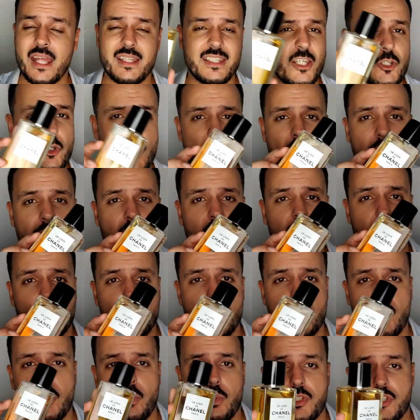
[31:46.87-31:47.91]
And then you have Le
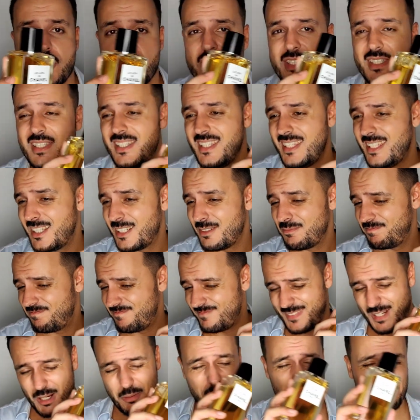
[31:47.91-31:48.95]
Lion, which is the
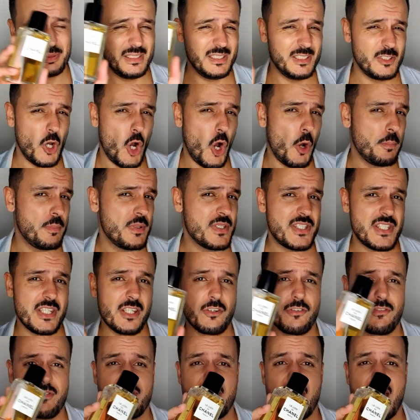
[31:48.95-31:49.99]
complete
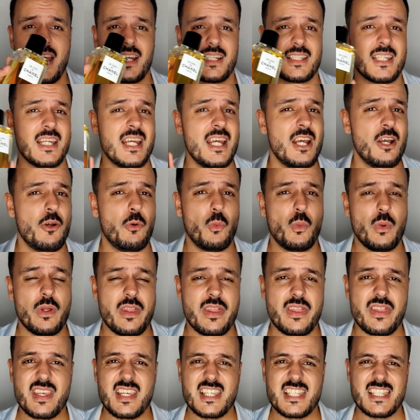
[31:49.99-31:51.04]
opposite of that
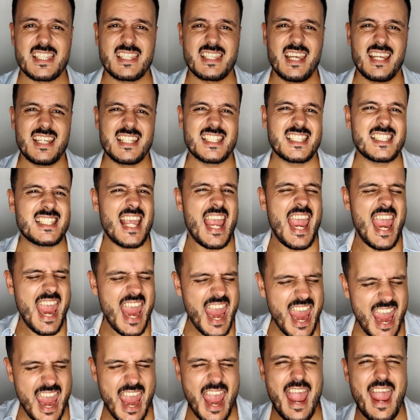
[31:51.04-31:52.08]
with this
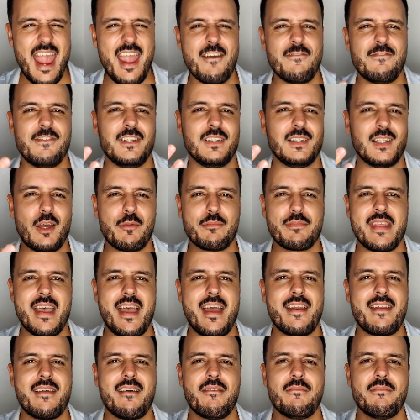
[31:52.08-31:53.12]
heavy
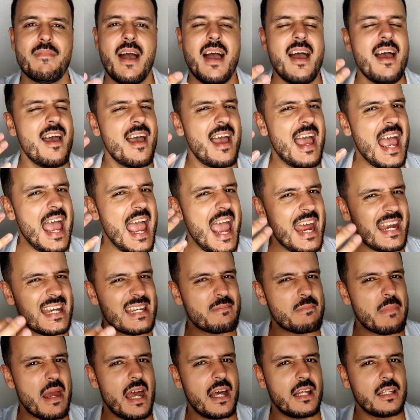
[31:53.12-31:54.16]
labdanum,
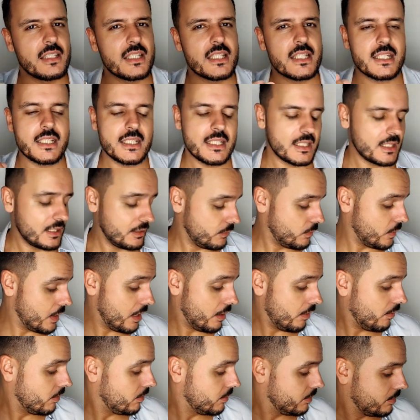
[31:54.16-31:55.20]
animalic.
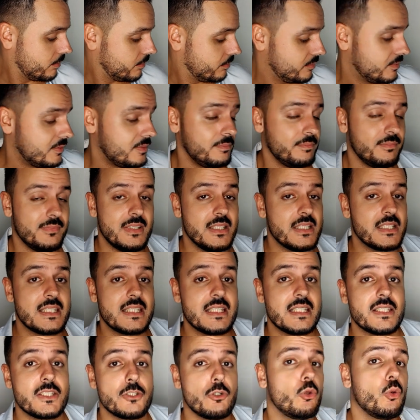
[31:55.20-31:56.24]
Wow,
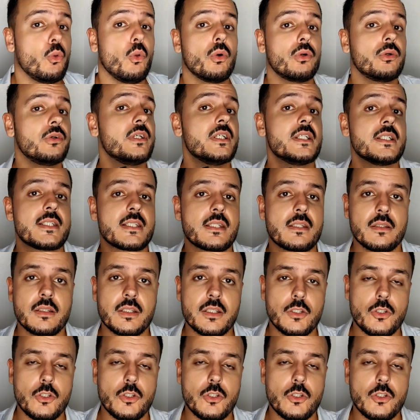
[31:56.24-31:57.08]
this is glorious.